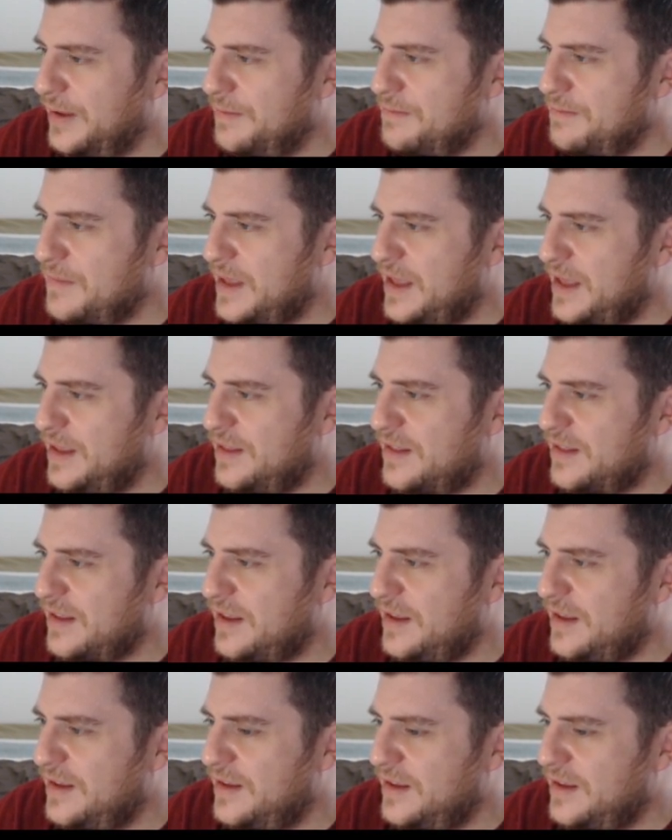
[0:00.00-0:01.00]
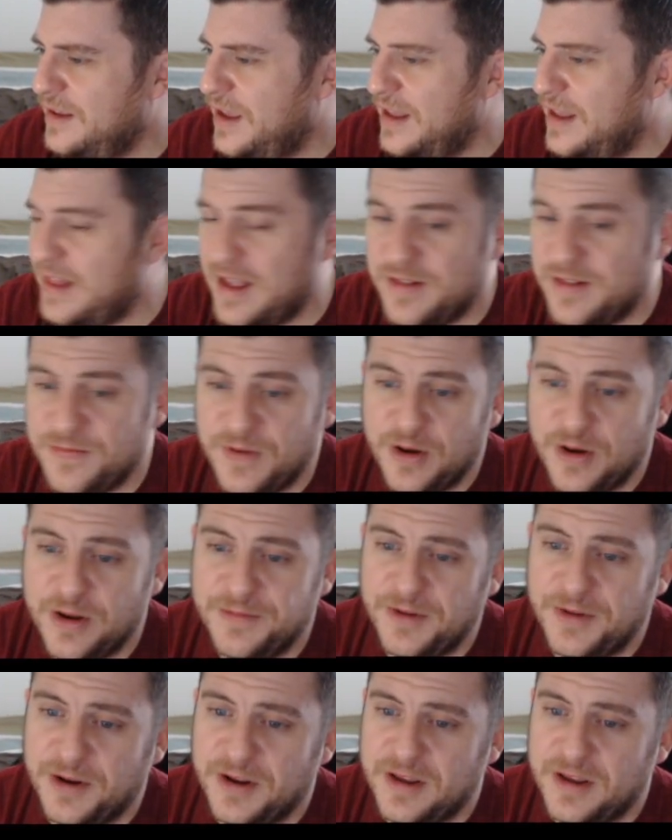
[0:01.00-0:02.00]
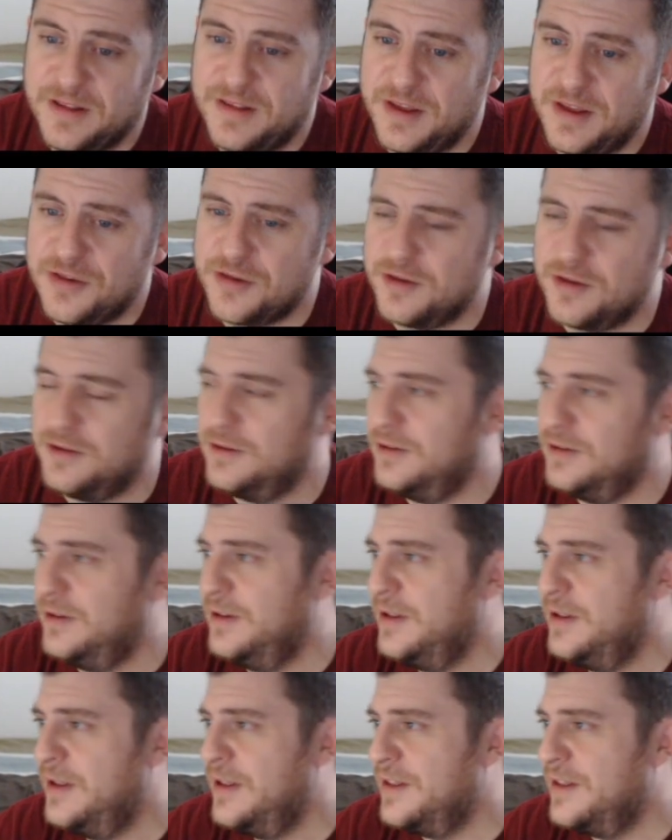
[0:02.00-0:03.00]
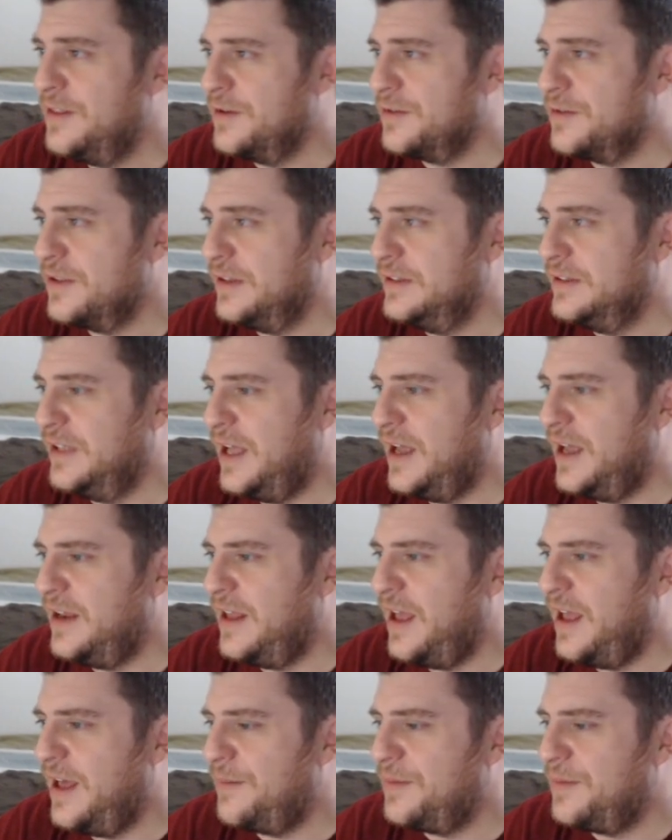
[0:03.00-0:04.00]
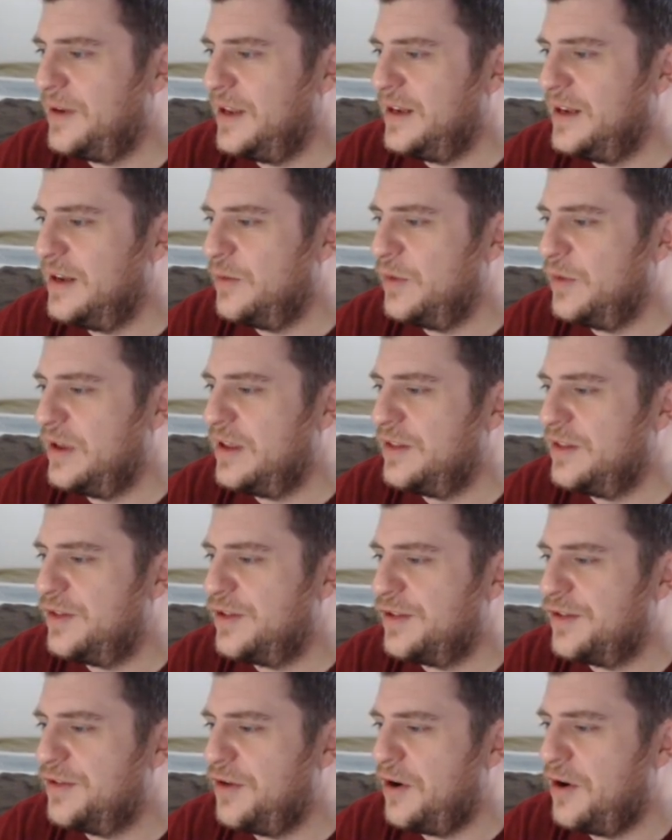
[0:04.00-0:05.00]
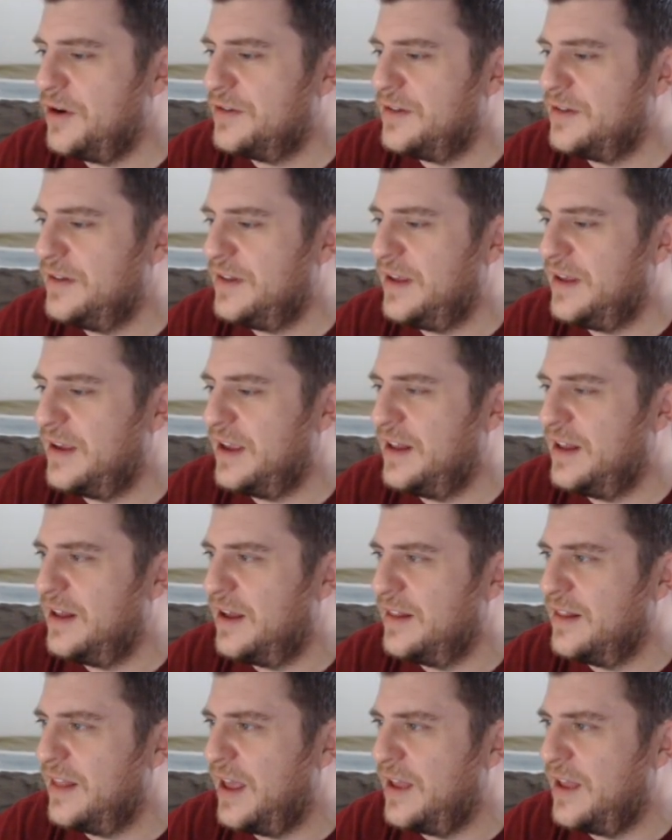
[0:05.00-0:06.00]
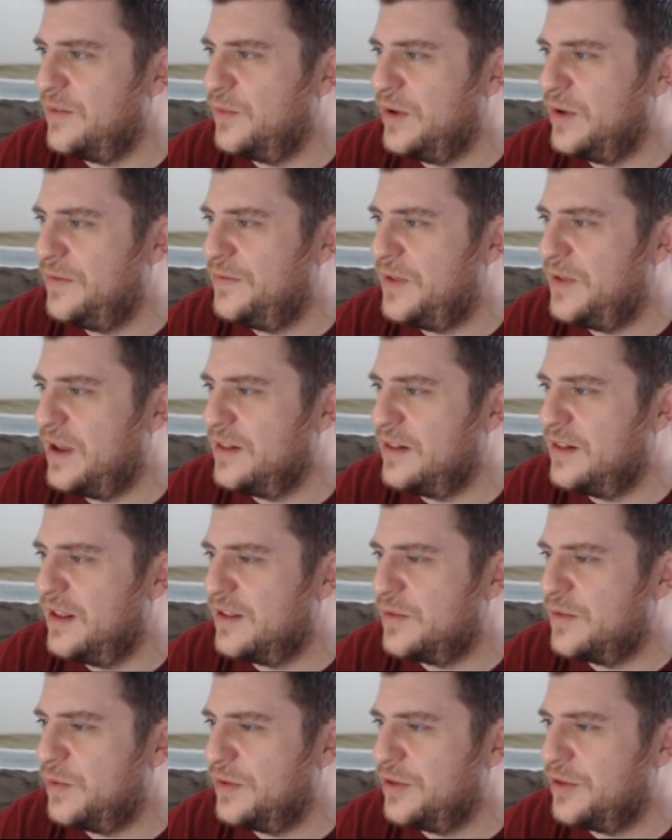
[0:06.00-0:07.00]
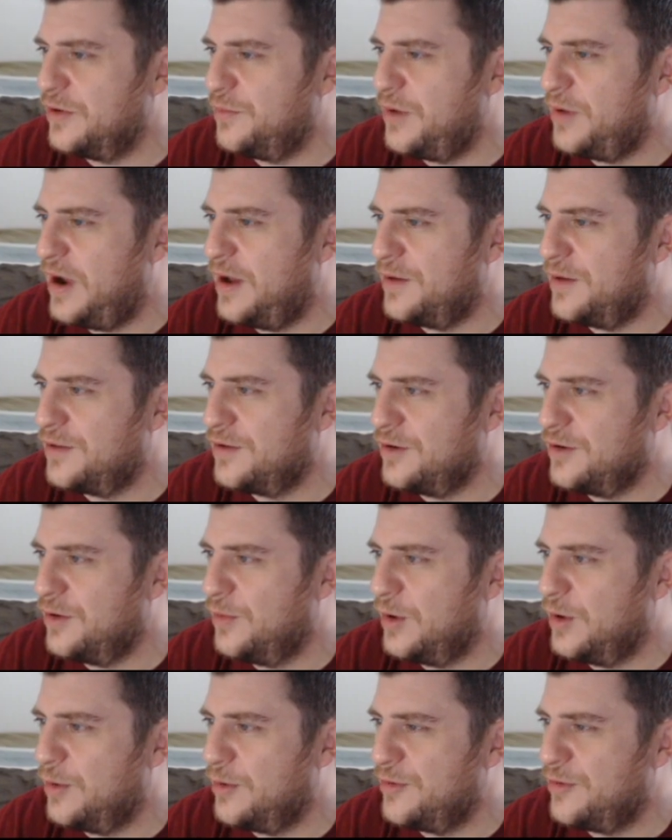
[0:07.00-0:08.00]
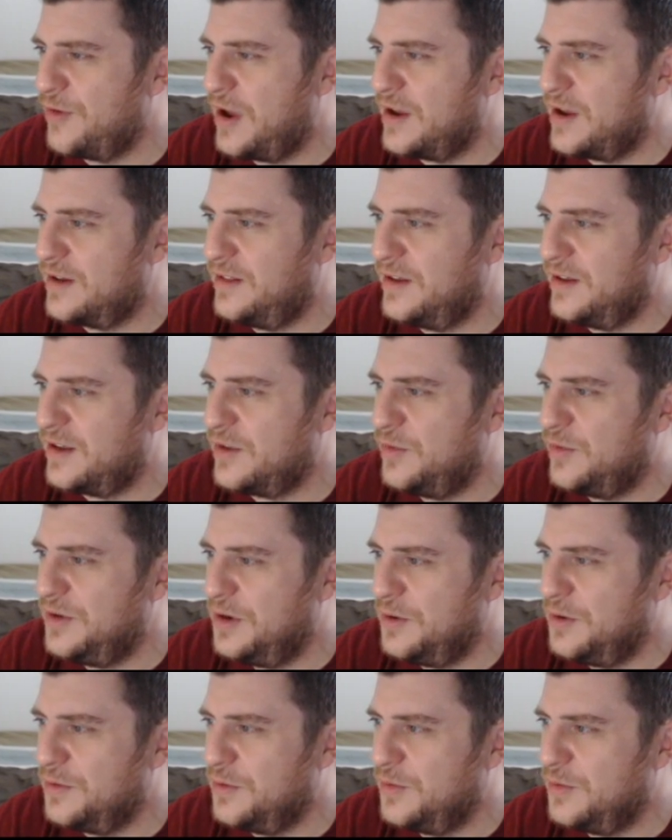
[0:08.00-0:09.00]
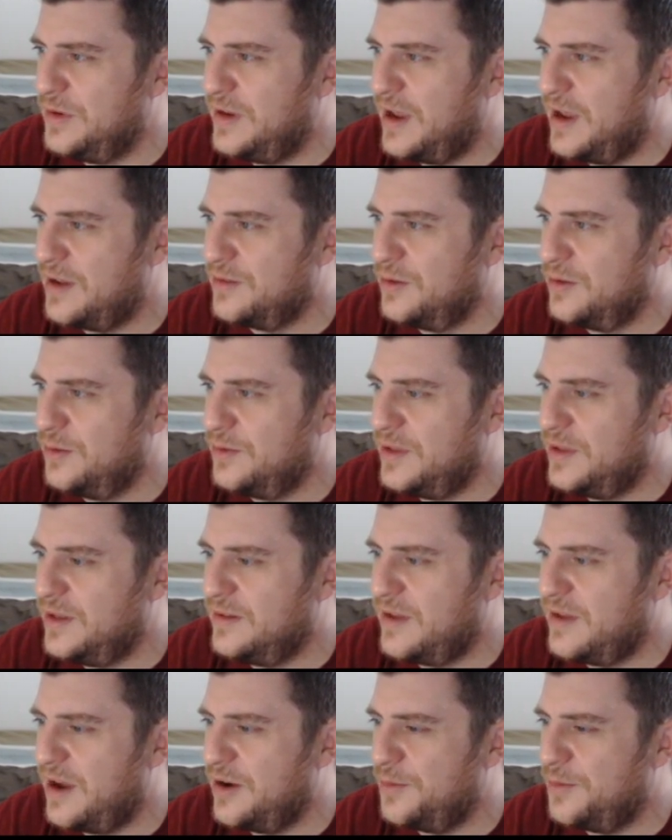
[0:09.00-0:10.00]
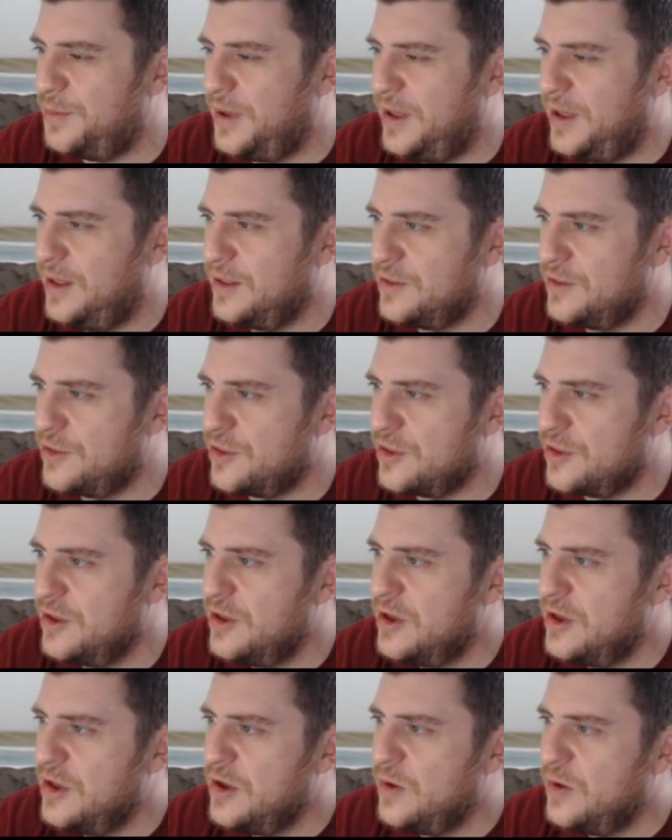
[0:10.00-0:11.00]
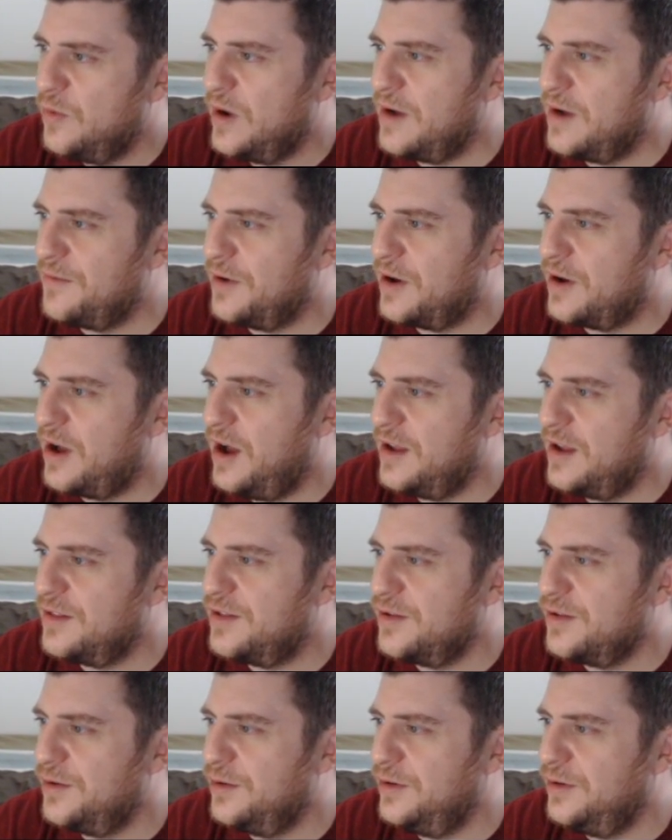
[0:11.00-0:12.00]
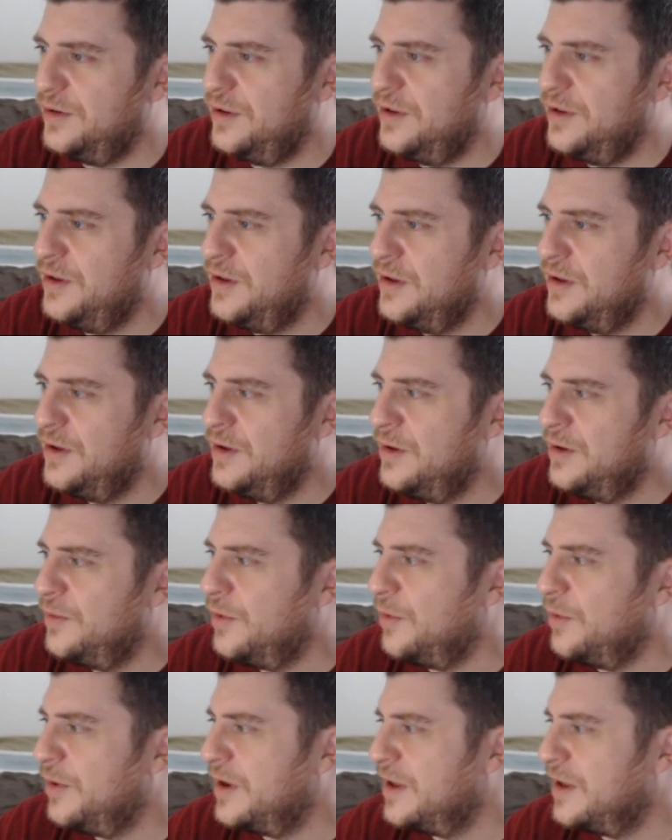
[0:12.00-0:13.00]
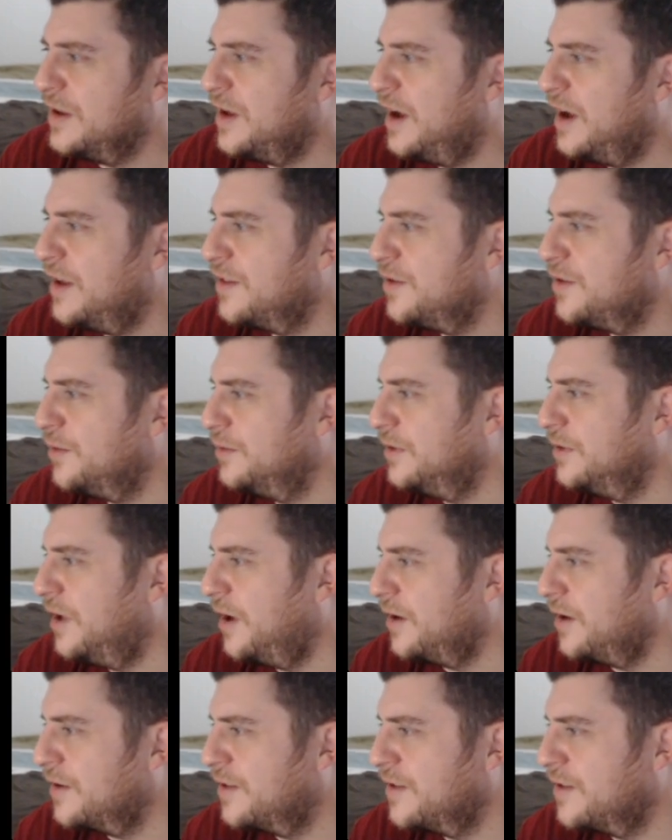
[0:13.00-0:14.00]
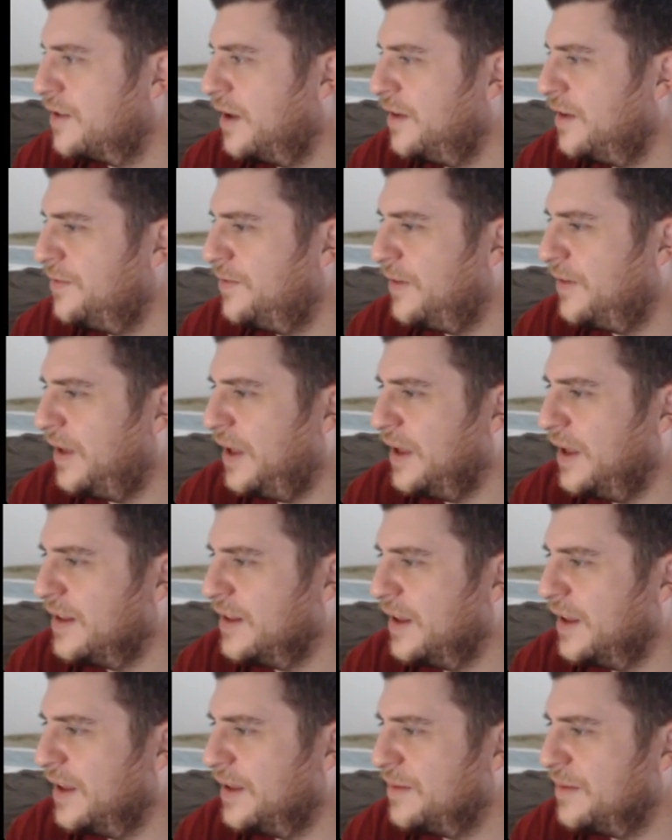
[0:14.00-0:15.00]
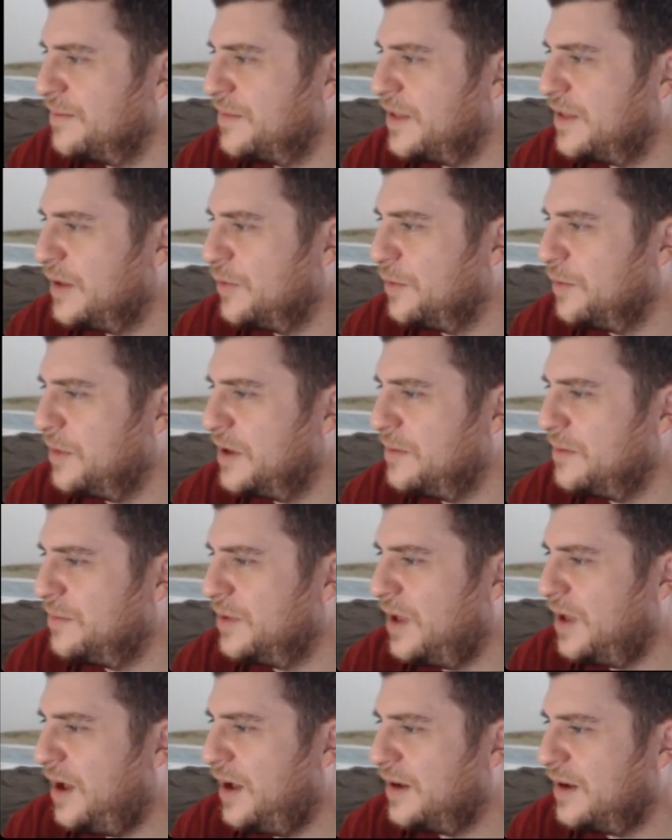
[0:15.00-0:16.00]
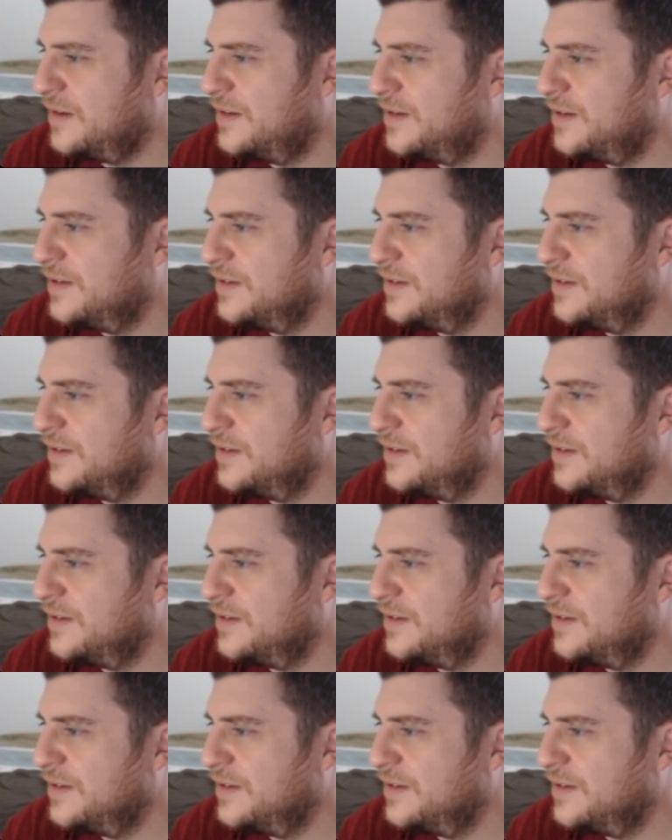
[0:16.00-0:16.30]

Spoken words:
easy, and that's very, very intentional, there's a lot happening, and we can start to dig in on that. And we've done this with our browser where we right click and we know that we download the entire page. We have our console where we can console log stuff, and see, we're being blocked